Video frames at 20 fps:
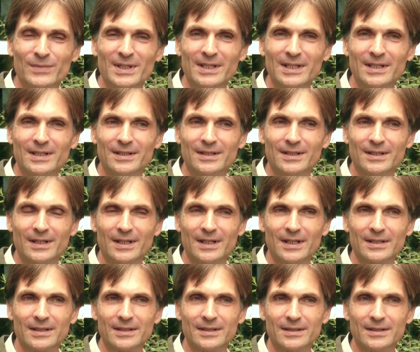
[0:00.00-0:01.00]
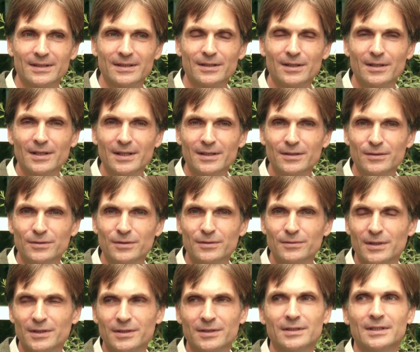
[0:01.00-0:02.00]
Here at Dalarna
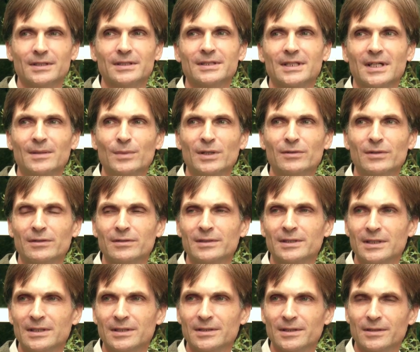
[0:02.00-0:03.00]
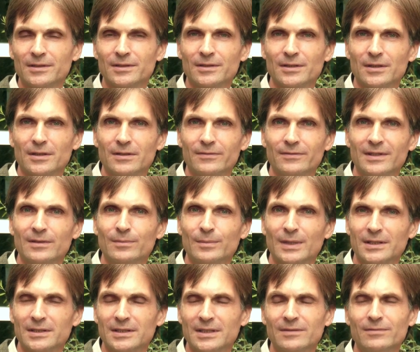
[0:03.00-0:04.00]
University, some of our teachers are very
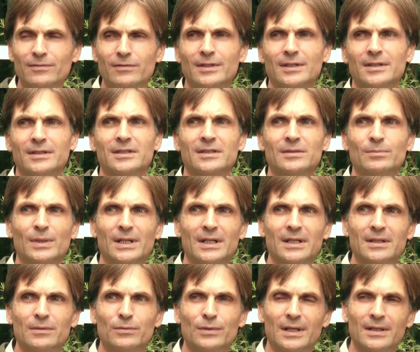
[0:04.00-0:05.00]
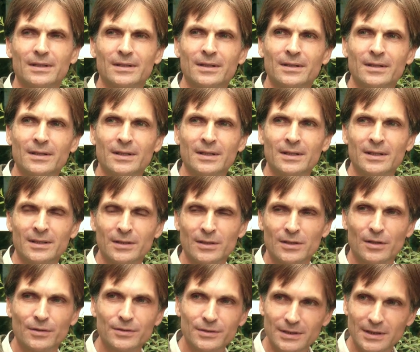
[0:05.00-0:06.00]
much influenced by one
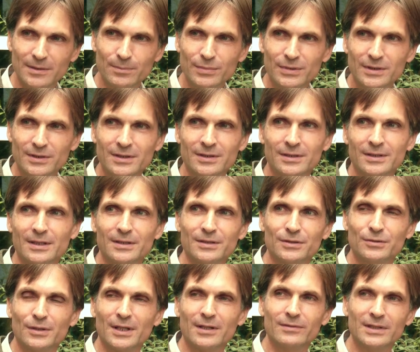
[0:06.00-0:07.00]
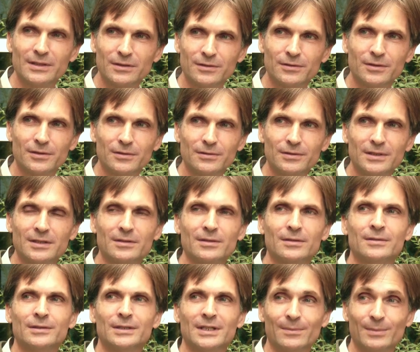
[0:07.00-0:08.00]
concept that you have introduced into
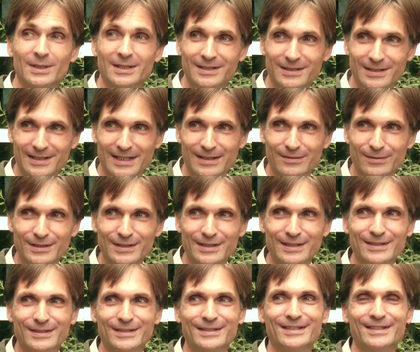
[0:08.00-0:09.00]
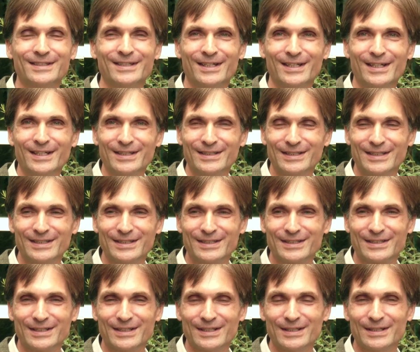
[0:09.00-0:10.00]
Japanese language teaching. This,
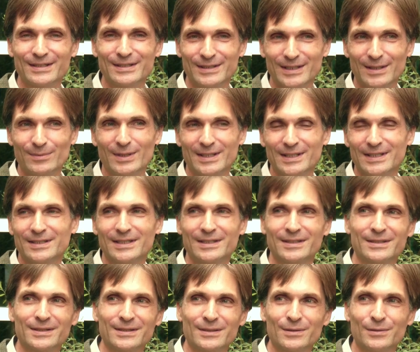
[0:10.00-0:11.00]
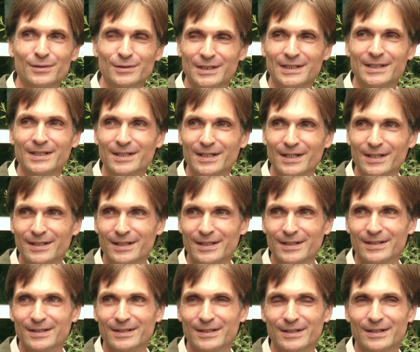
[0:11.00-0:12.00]
in Japanese it's kojinka,
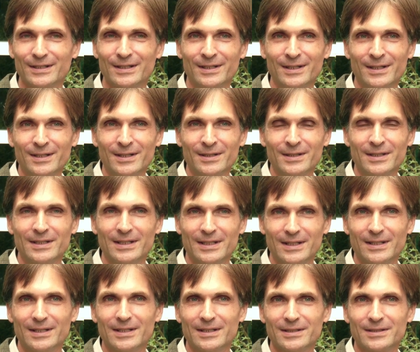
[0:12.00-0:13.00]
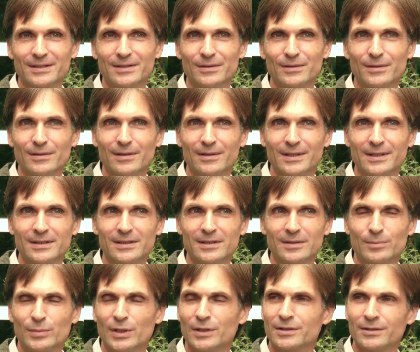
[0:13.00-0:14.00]
and in English you call it
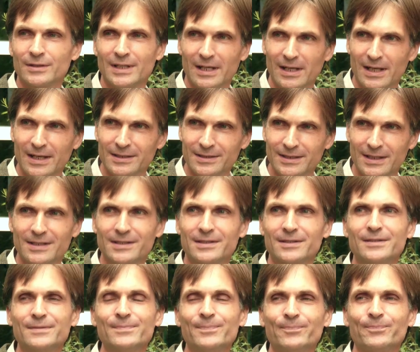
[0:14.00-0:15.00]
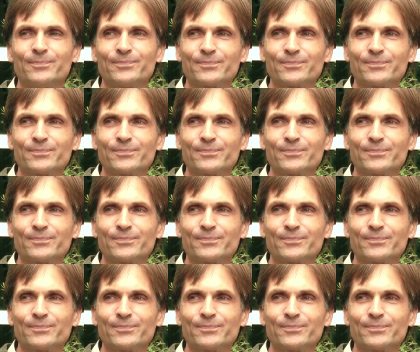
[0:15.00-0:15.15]
personalization.